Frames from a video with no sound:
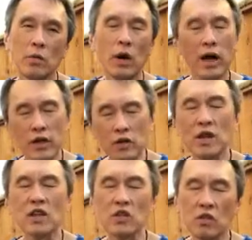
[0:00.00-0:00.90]
well as
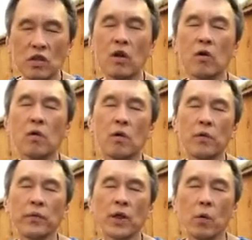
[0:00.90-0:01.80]
soon as you know
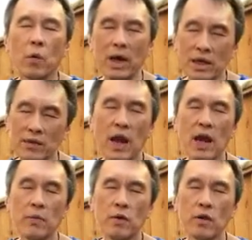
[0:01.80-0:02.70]
what is
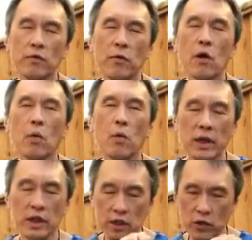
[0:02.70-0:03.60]
hammer for
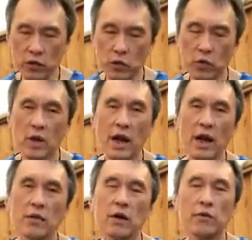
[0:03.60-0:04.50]
what is a
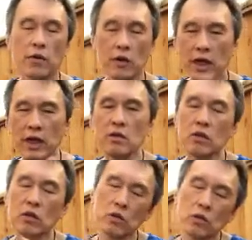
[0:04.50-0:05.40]
screwdriver for then
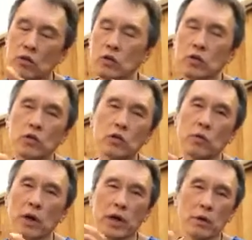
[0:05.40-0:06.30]
you you, you
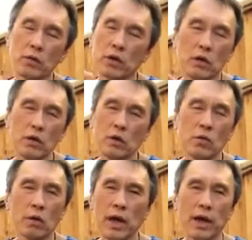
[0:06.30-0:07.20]
use whatever
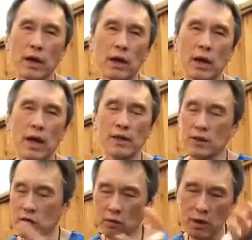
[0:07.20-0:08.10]
you like
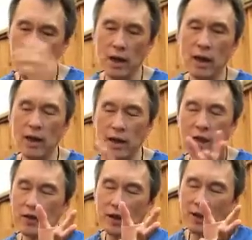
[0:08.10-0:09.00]
as you like
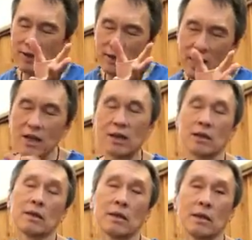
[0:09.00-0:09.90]
as, as needed
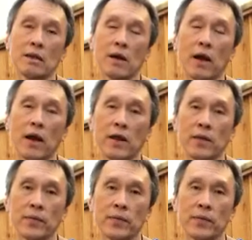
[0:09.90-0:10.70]
okay